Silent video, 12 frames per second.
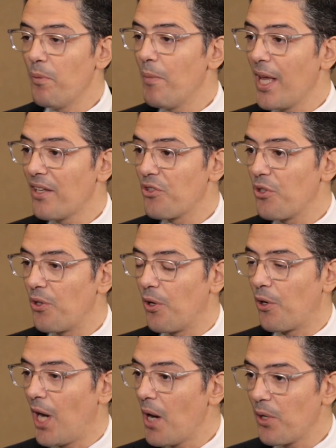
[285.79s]
we make sure,
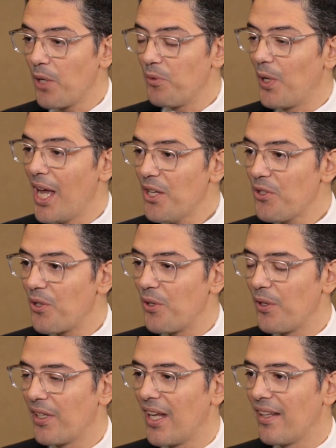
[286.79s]
or how can we
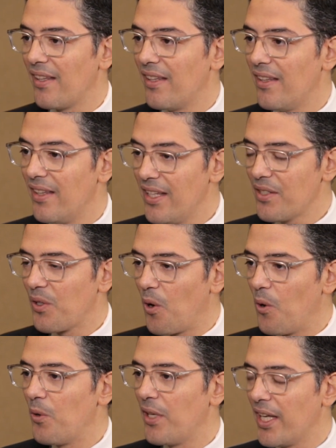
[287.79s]
ensure that this
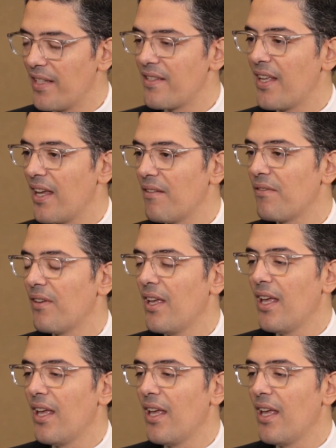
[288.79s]
code is safe?